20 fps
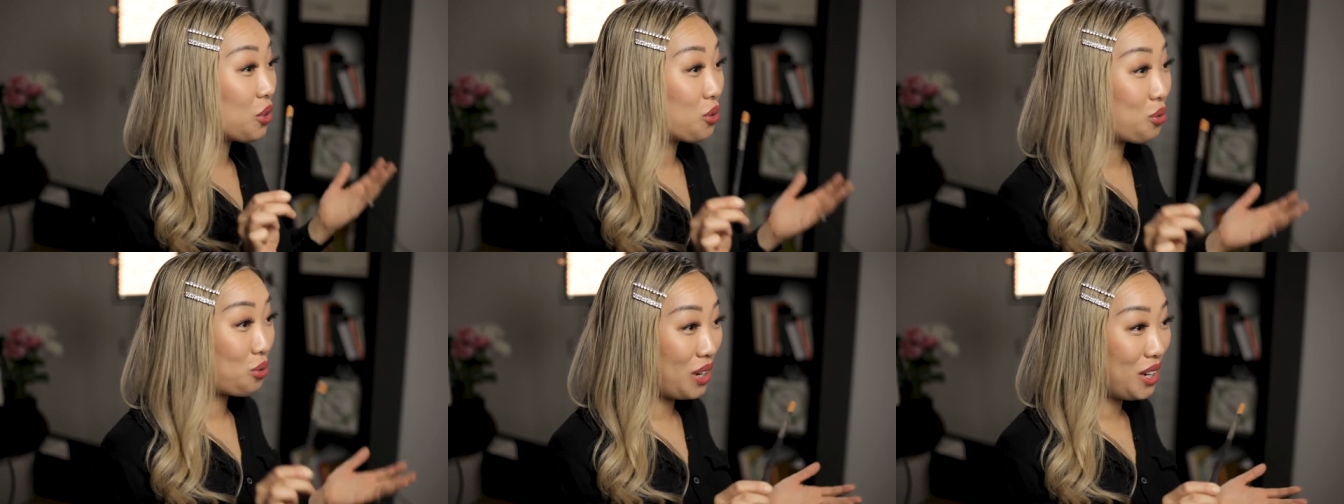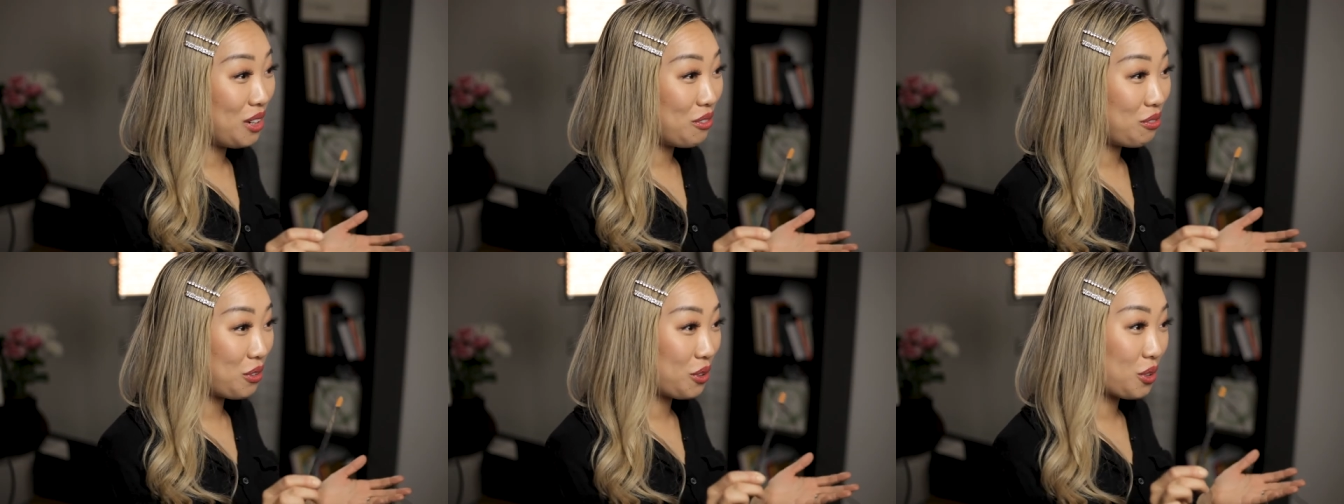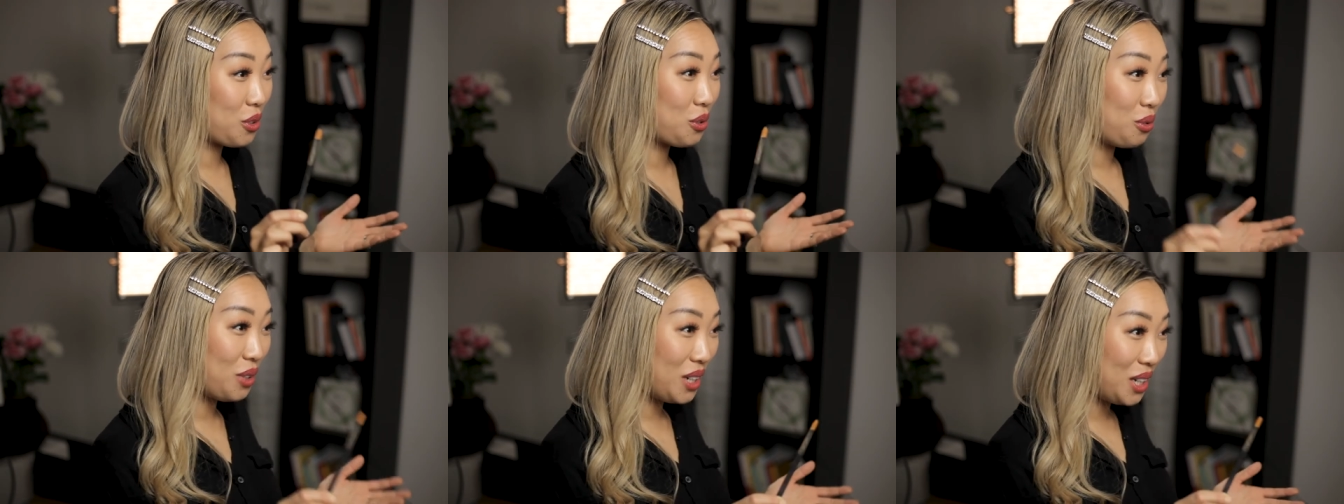great for
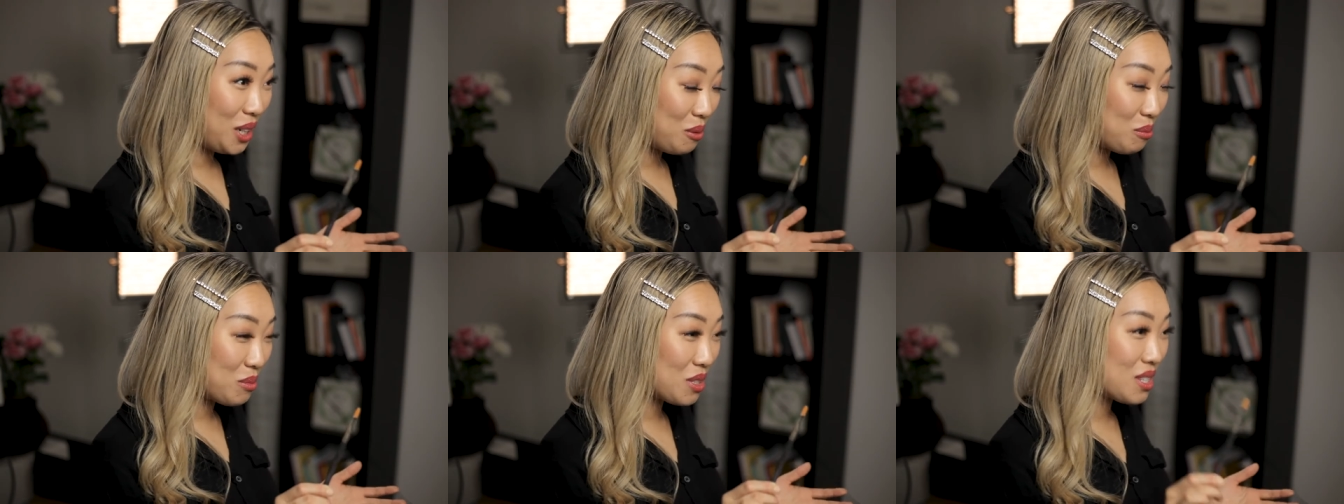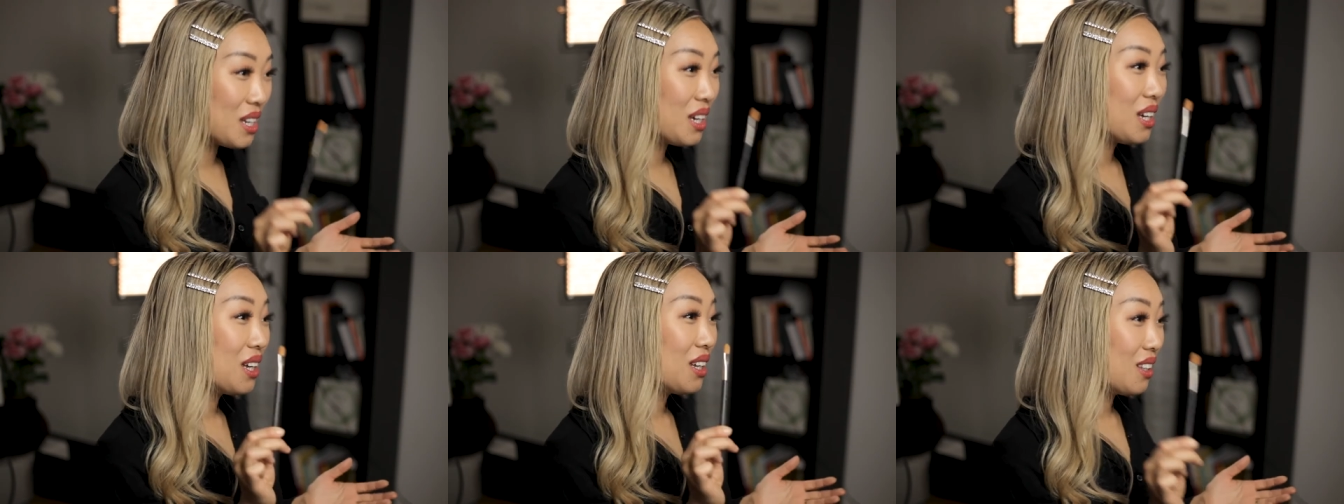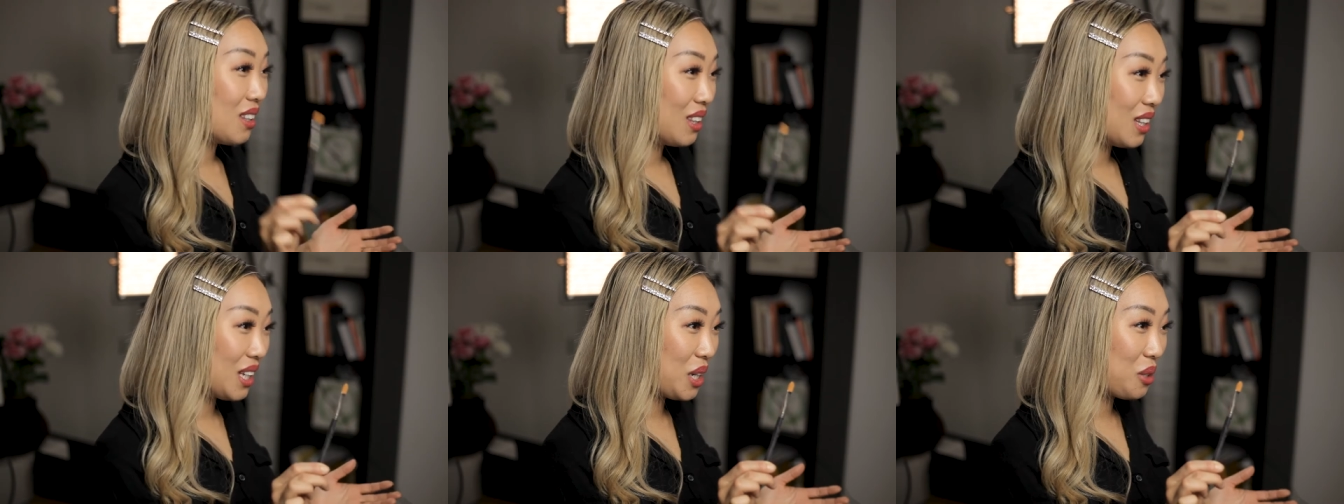creams,
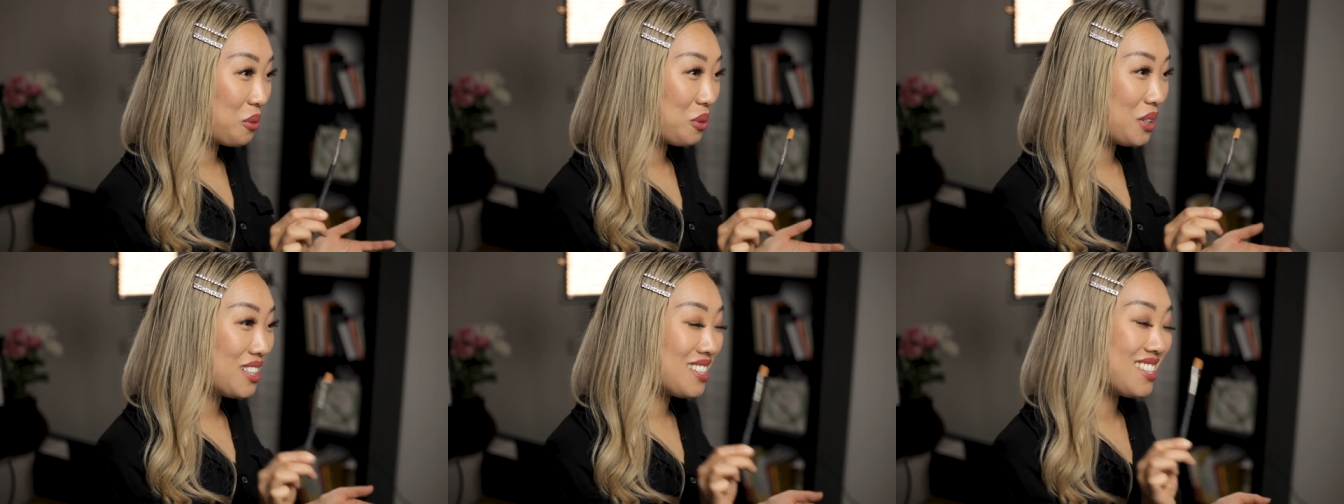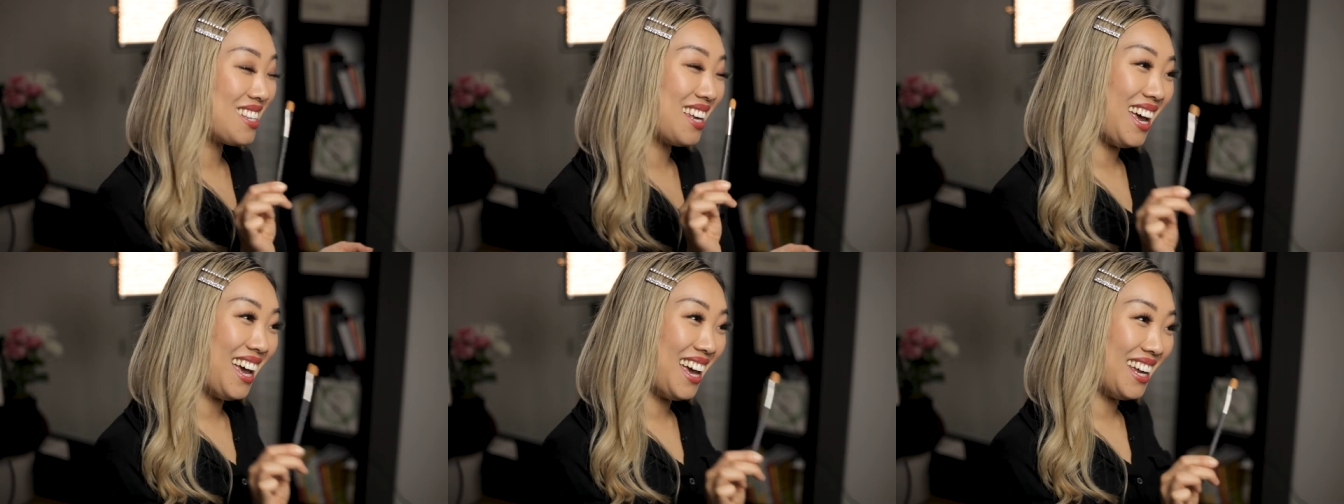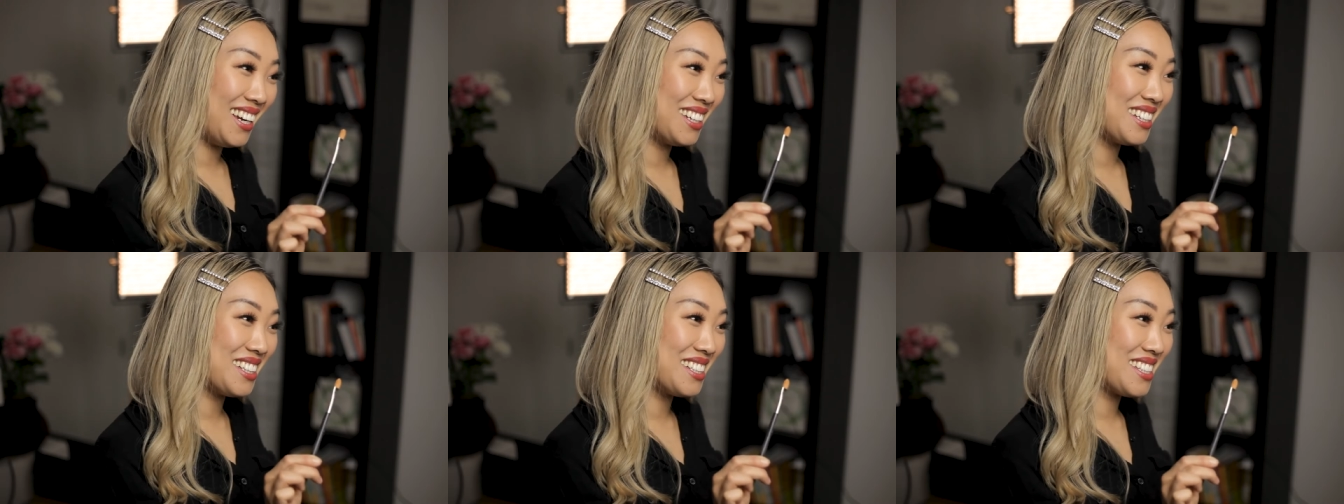liquids,
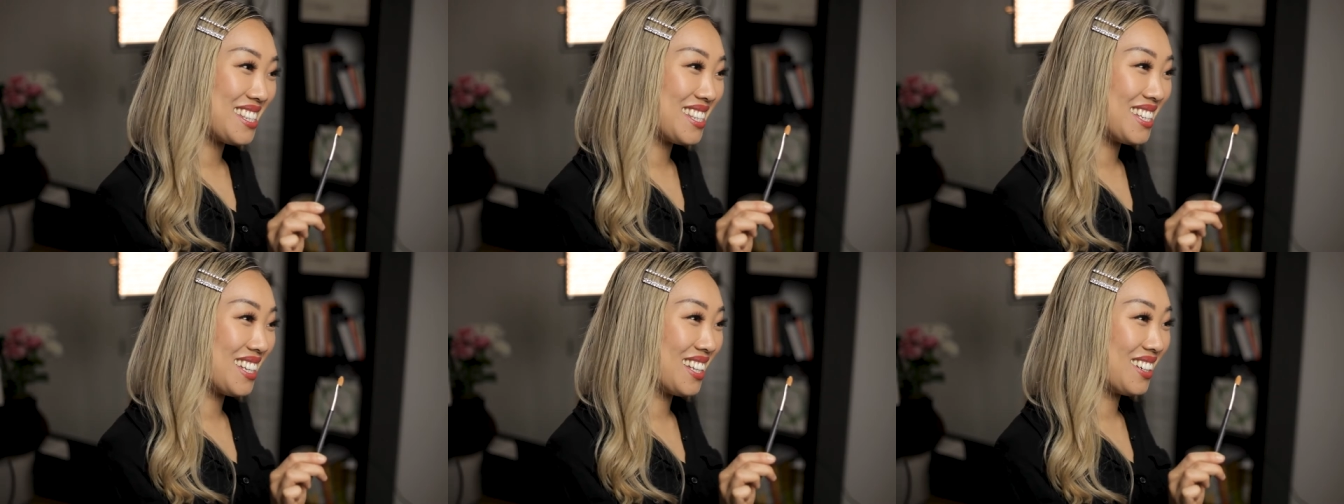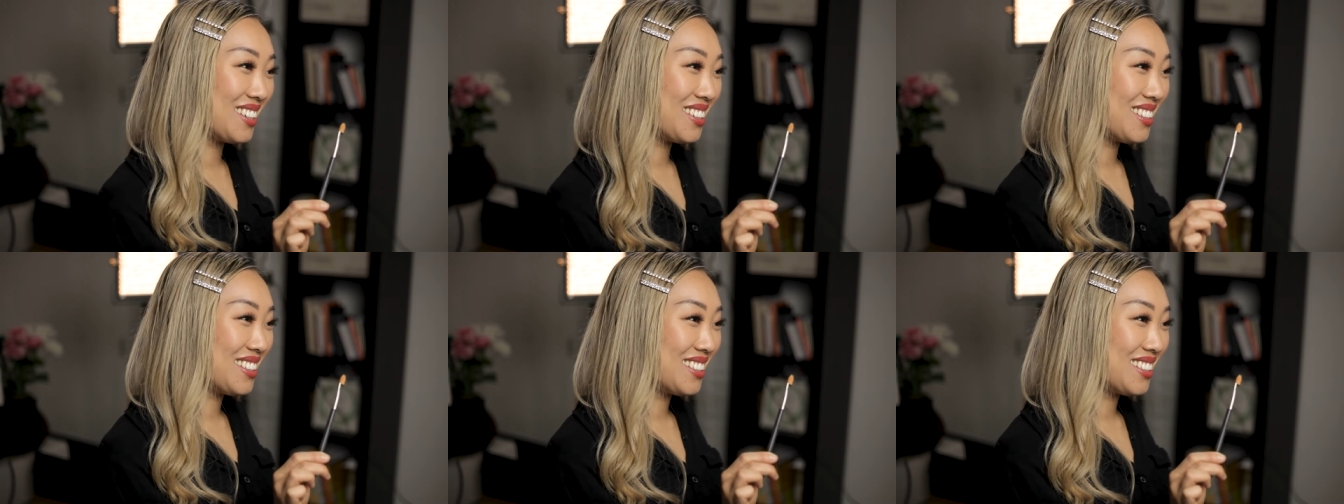and concealer.